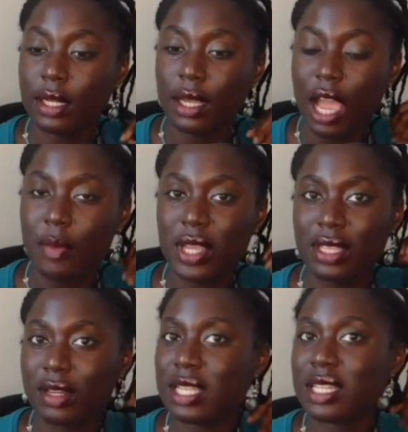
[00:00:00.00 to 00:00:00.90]
I mean,
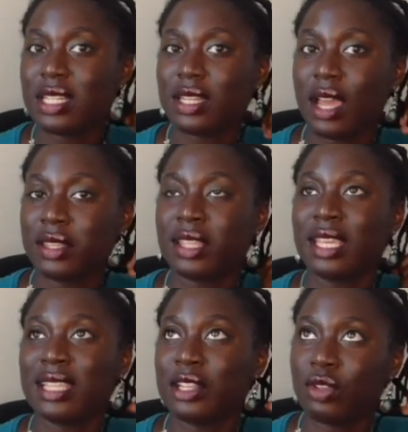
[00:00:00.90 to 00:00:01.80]
there isn't a
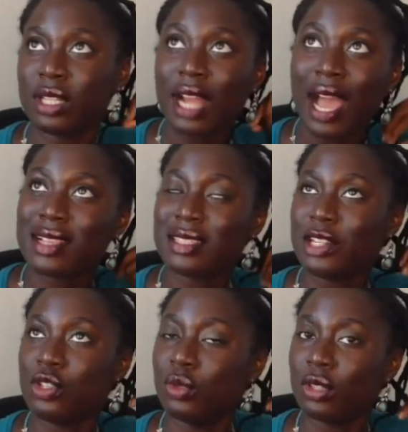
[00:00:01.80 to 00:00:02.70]
thing that you can ask
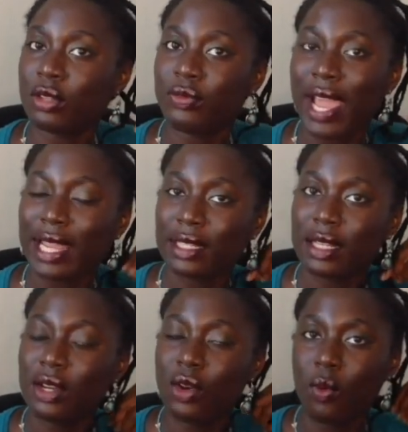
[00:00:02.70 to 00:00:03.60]
that you will not find.
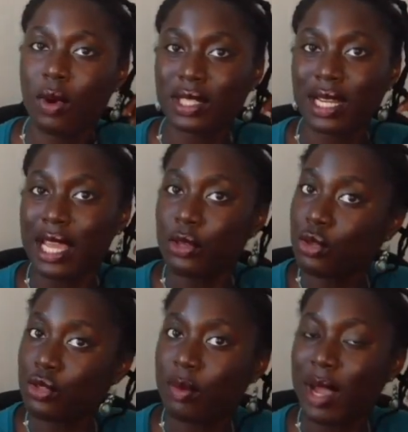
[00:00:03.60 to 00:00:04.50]
What can I
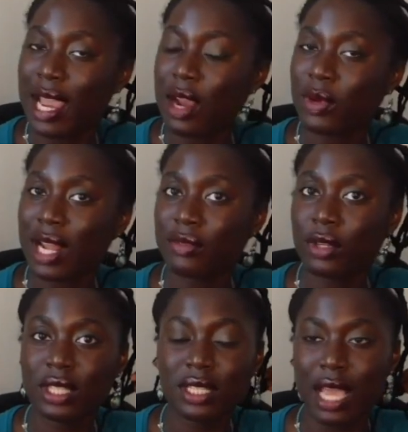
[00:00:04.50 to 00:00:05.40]
use for my hair when I've
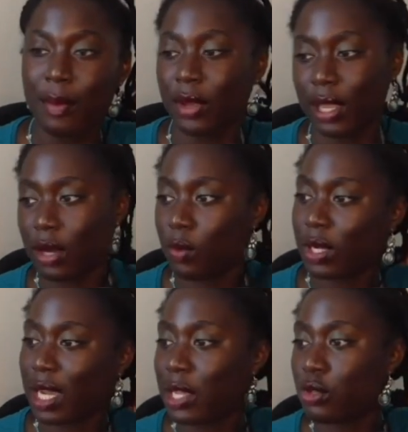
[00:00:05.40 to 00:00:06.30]
got this type of hair?
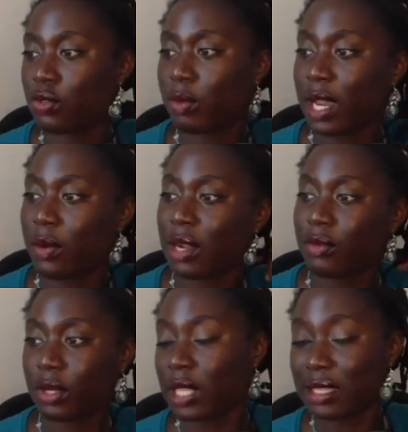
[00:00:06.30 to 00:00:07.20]
What can I use for my hair when
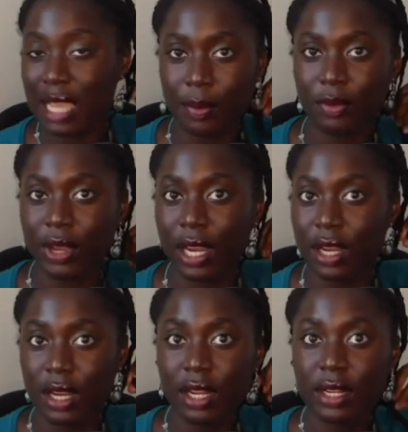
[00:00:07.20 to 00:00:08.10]
I've got that type of hair?
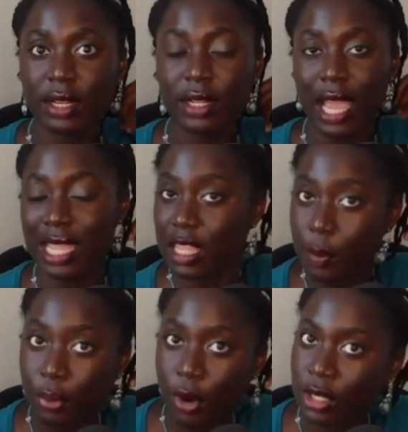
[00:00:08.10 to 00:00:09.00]
And the
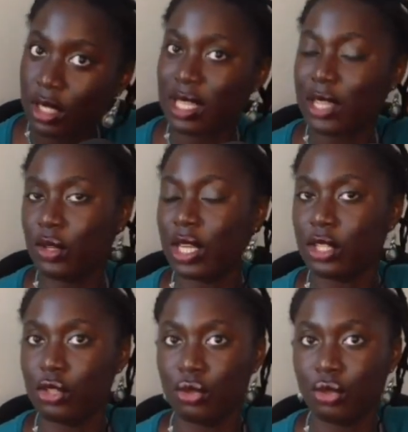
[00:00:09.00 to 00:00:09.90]
products that you
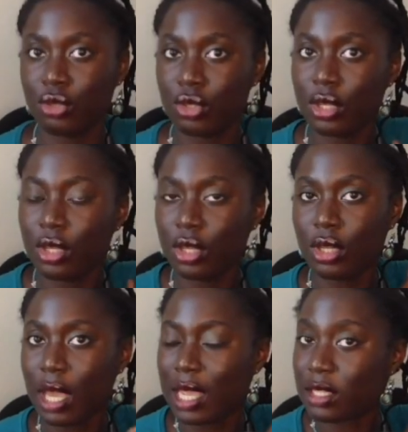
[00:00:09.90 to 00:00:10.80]
can use.
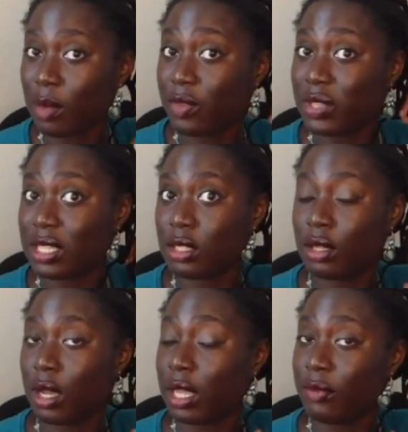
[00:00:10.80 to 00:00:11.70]
And some of these
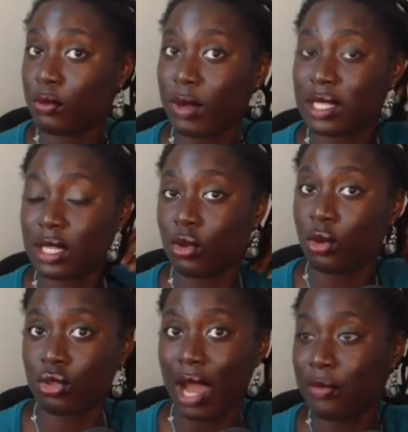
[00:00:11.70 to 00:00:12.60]
influencers
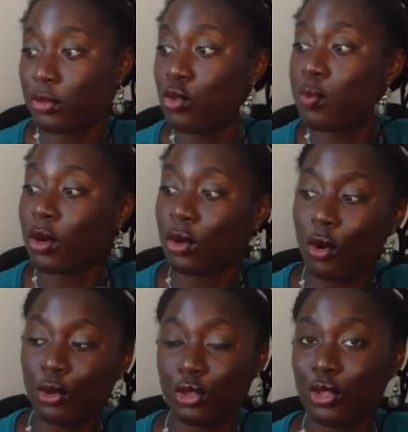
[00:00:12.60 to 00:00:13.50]
also have coupon
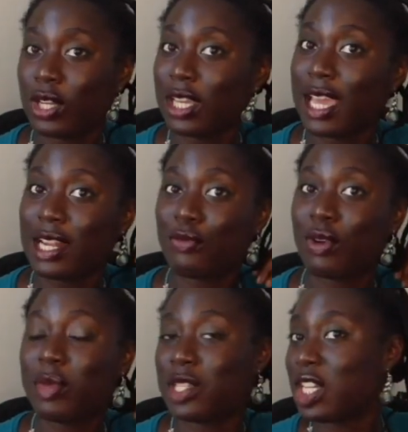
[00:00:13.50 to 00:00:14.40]
codes, so you can get it for
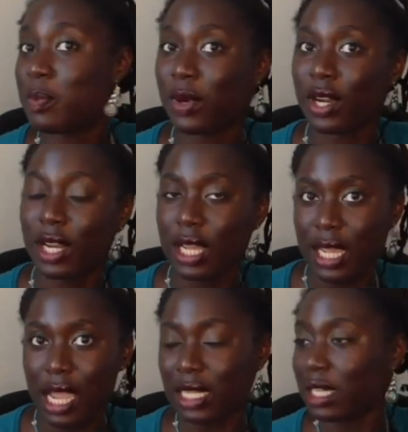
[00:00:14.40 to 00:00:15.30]
a bit cheaper.
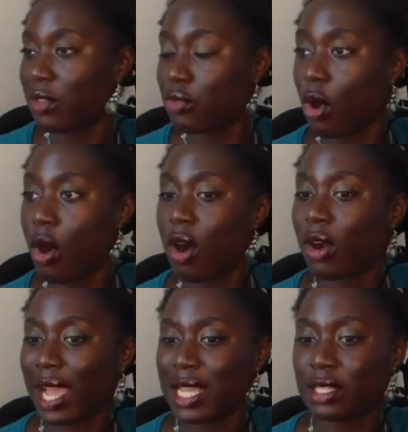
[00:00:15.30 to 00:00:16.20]
And they give you all
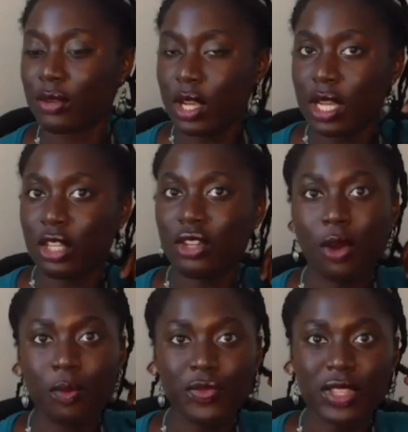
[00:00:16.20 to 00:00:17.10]
kinds of, you
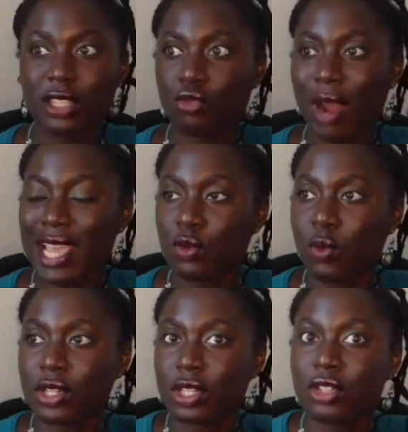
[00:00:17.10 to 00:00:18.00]
know, this rice
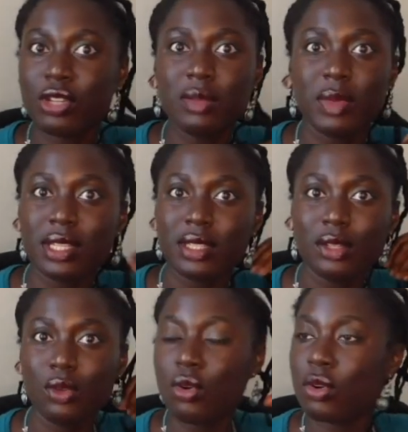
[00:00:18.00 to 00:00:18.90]
water treatment.
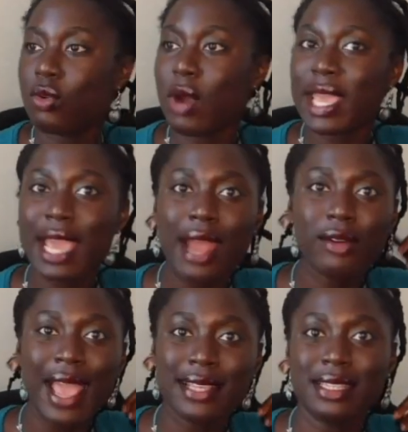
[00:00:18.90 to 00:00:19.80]
Who ain't got
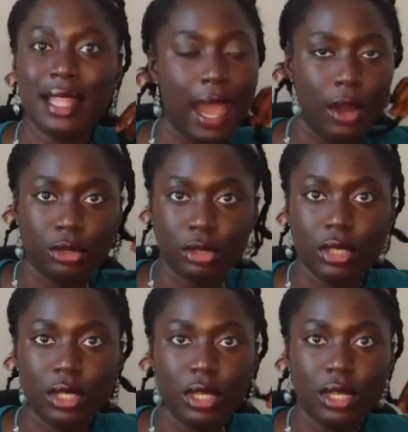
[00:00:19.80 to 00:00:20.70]
rice in the house?
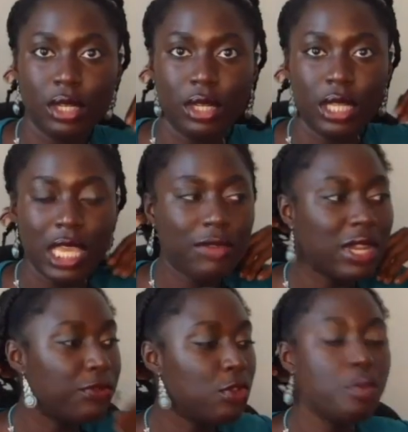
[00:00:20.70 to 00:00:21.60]
Even
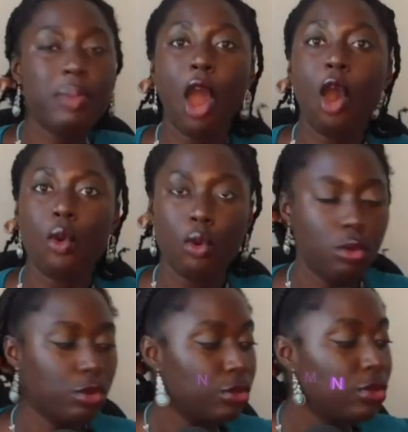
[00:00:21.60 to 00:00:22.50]
if you poor,
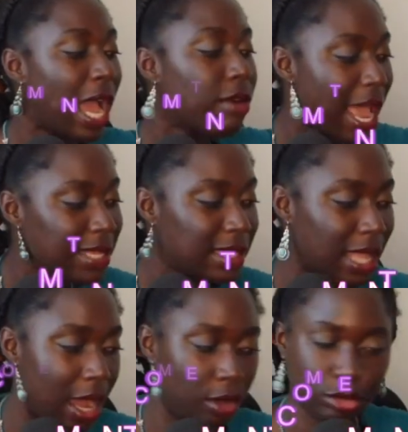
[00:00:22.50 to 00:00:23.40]
you got rice in the
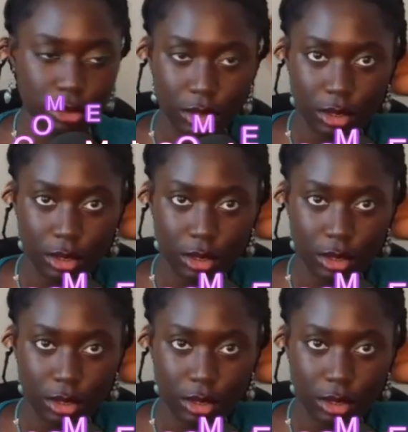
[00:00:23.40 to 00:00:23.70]
house.